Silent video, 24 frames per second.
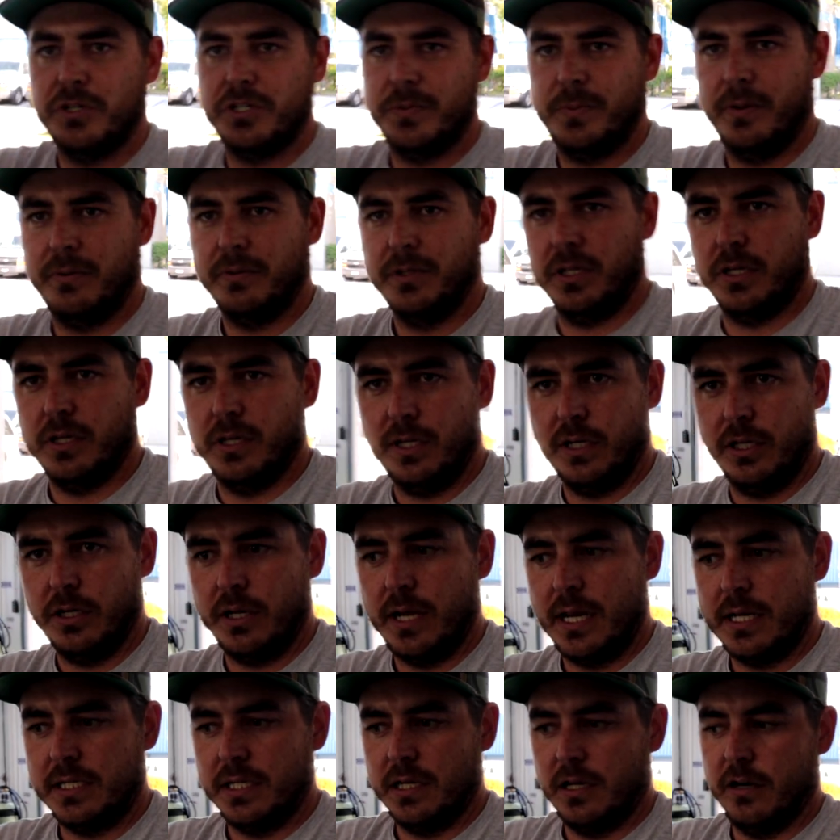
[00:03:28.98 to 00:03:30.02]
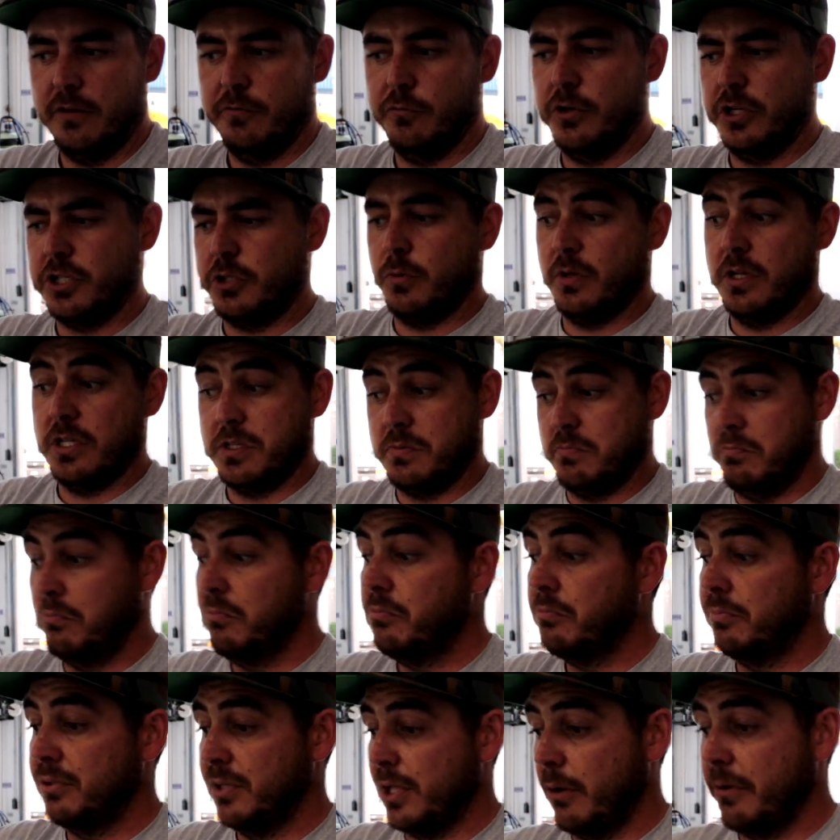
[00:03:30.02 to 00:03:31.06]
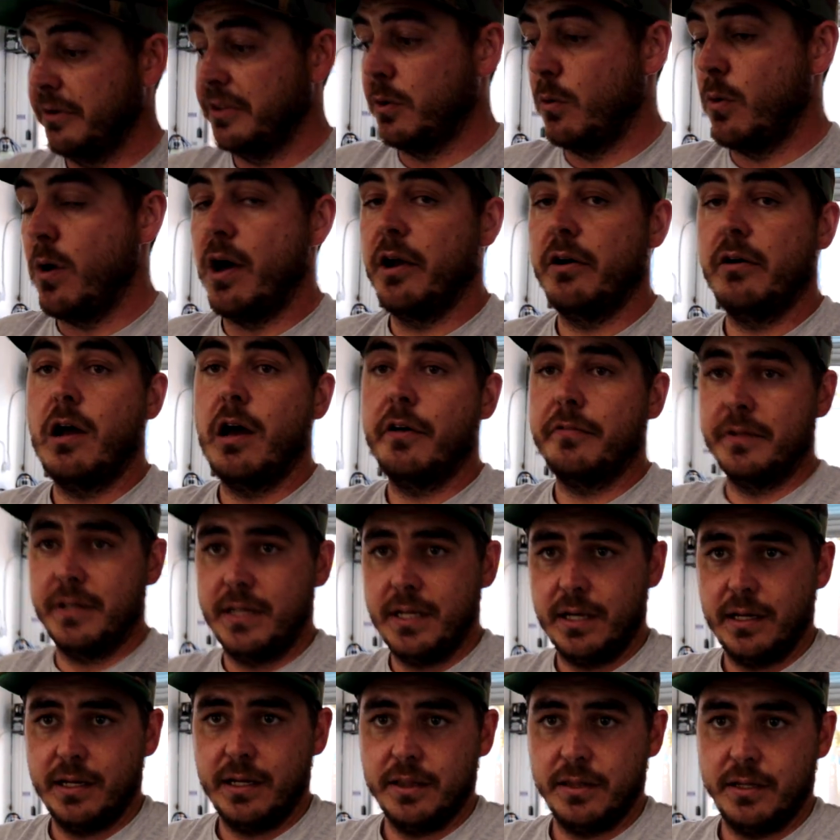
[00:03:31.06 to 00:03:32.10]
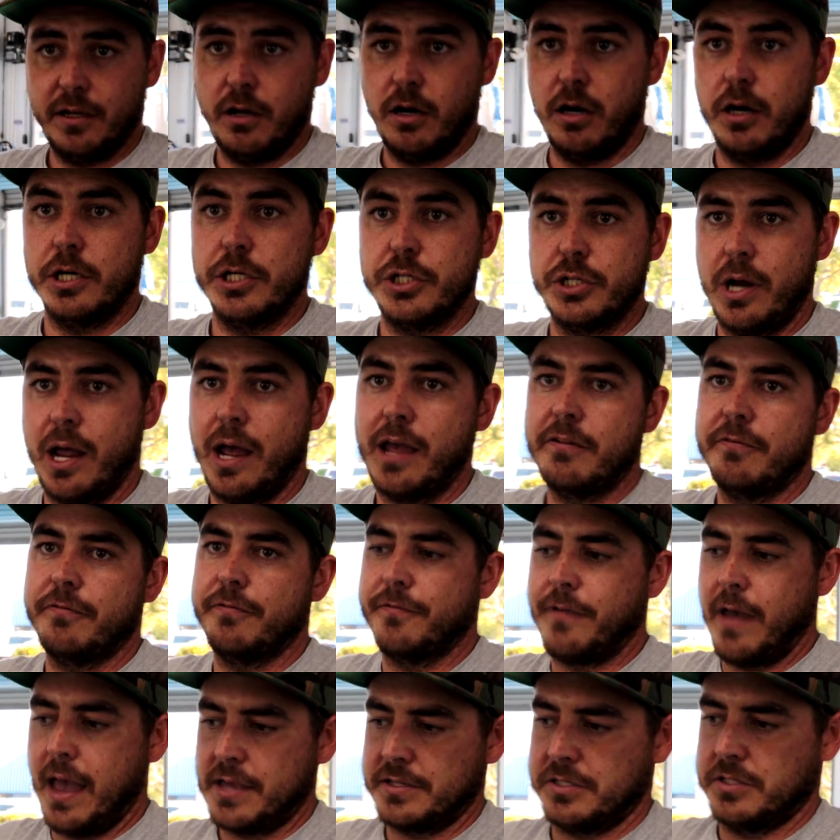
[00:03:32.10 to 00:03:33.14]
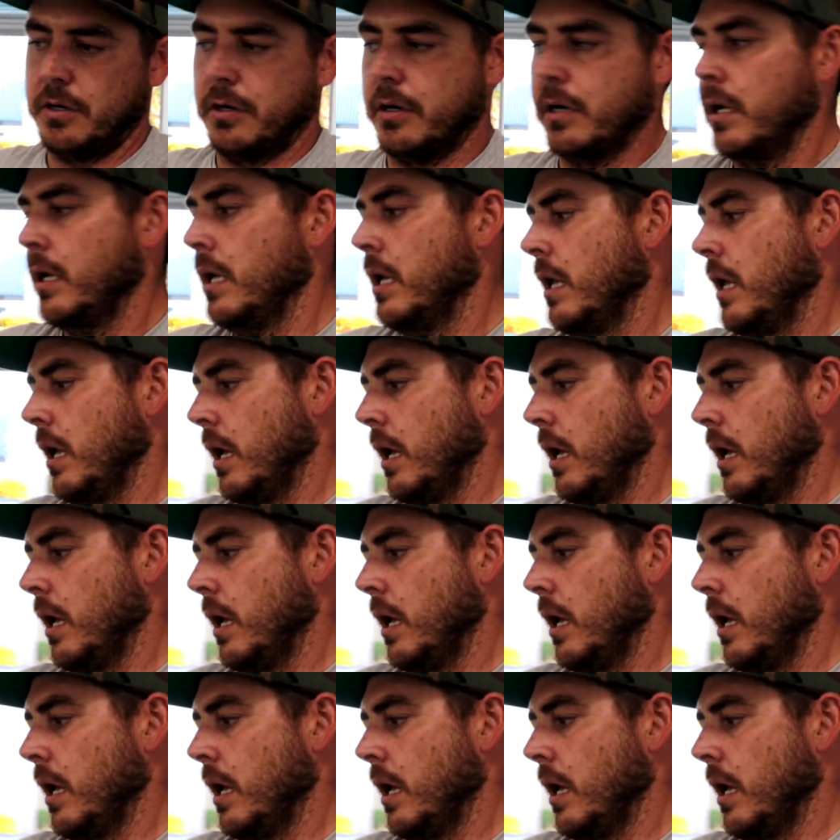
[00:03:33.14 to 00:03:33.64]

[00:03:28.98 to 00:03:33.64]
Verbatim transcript: we should be able to get a good idea of which one's blowing the water off and getting the car dry faster.